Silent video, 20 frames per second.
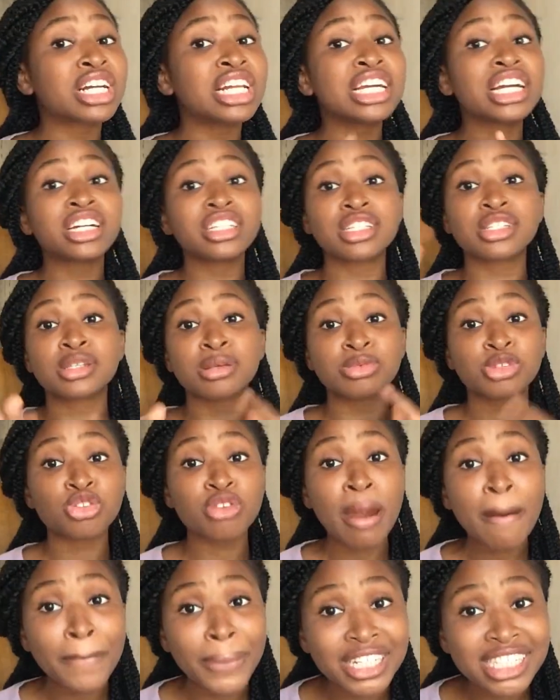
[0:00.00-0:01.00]
click on the
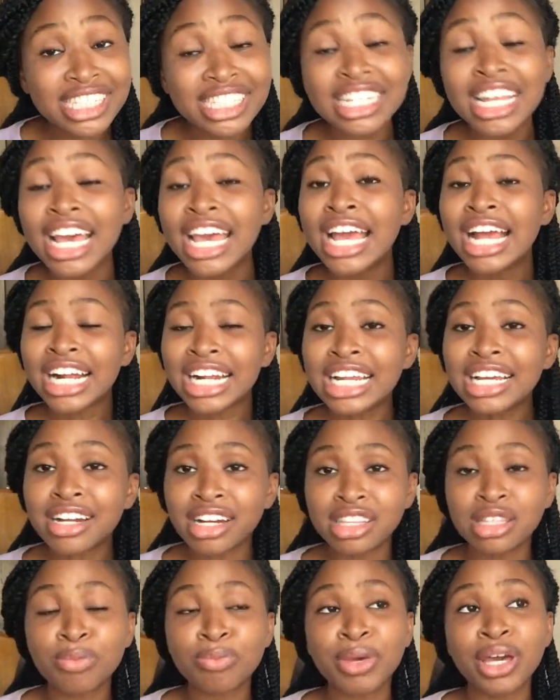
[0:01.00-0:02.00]
subscribe button, click
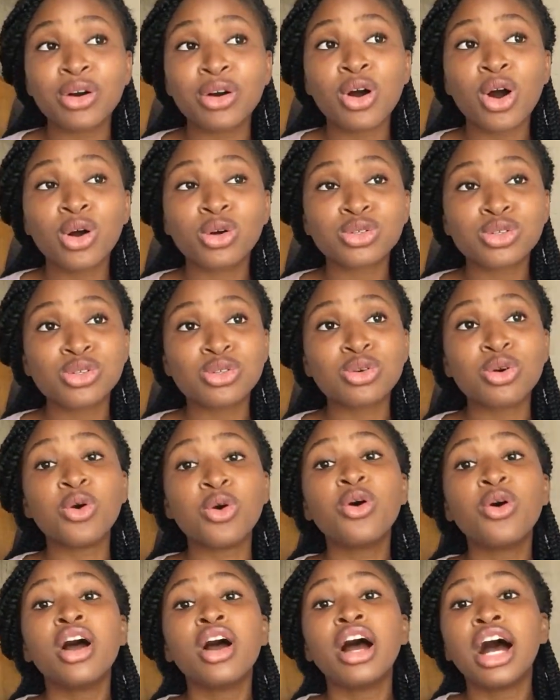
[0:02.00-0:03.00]
on the bell
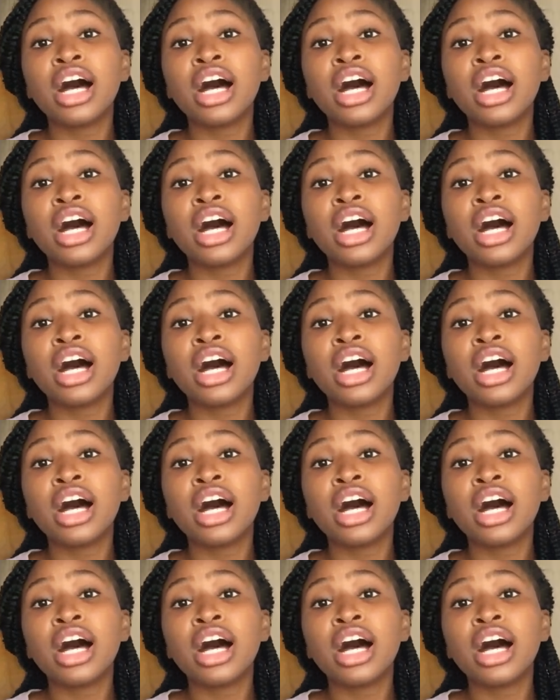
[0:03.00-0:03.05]
also,